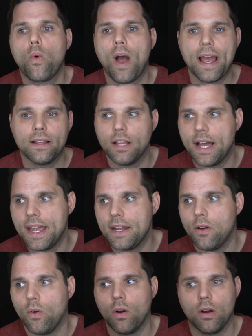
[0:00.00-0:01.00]
Quiet
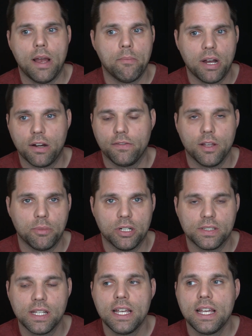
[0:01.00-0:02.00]
Light or Empire
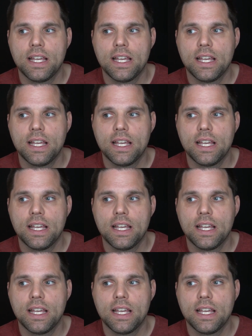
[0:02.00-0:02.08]
Flippers.